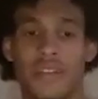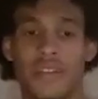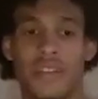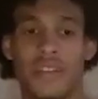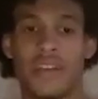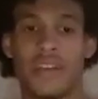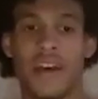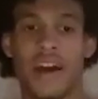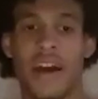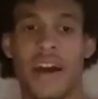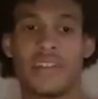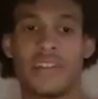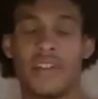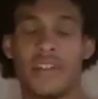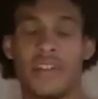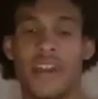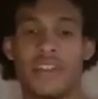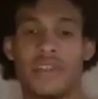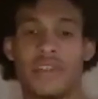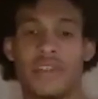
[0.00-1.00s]
get the highest
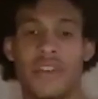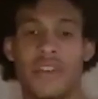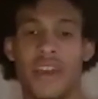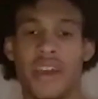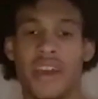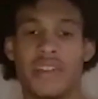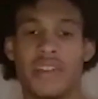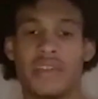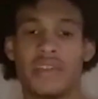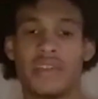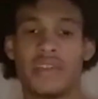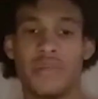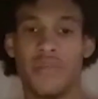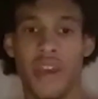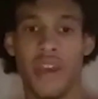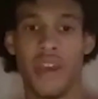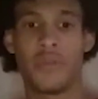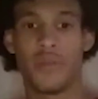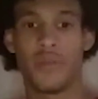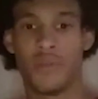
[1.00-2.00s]
grades you can to
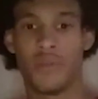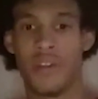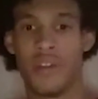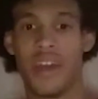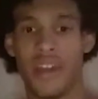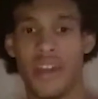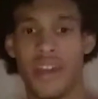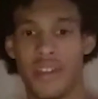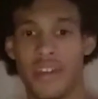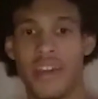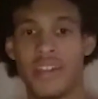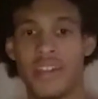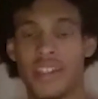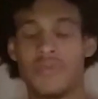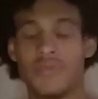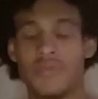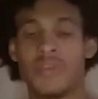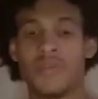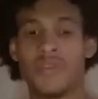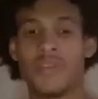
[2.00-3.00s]
be able to play athletics.
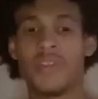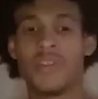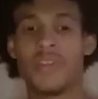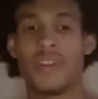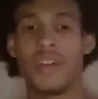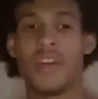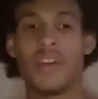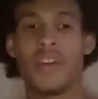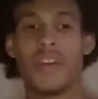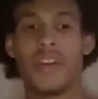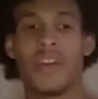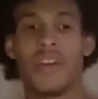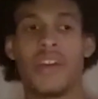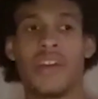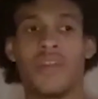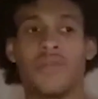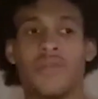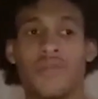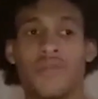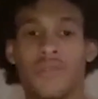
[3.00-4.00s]
If you
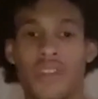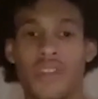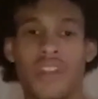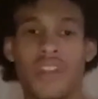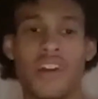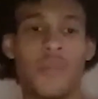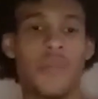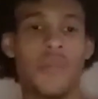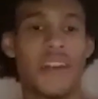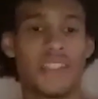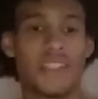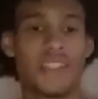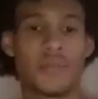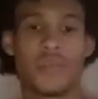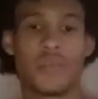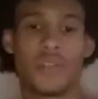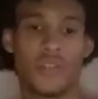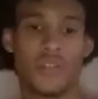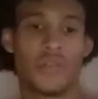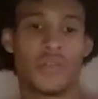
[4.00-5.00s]
really love
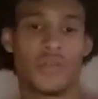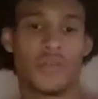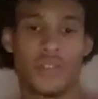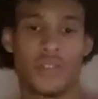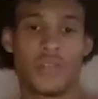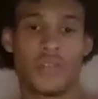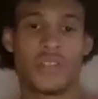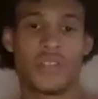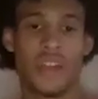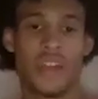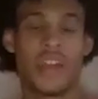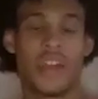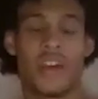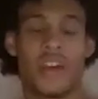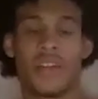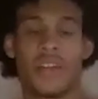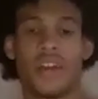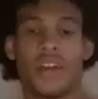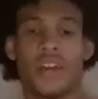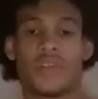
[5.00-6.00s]
basketball, you'll take care of
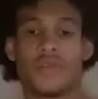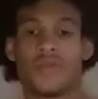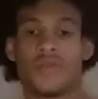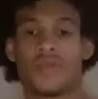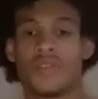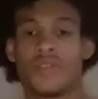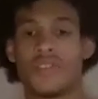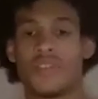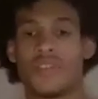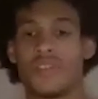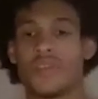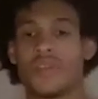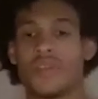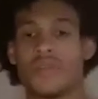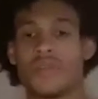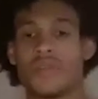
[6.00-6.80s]
the classroom for sure.